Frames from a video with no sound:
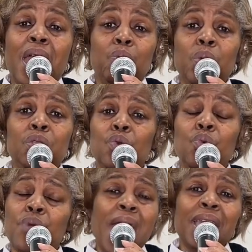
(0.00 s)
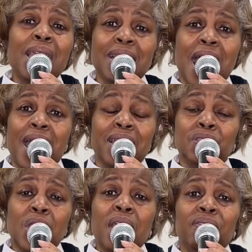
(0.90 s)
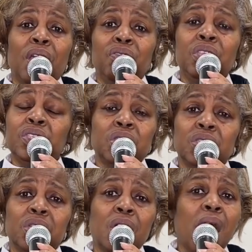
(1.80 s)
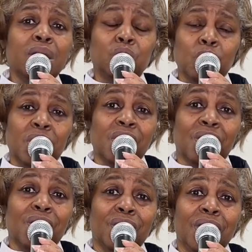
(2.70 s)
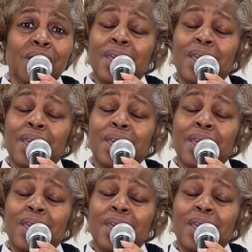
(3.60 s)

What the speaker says: And when you recognize that this is God's world,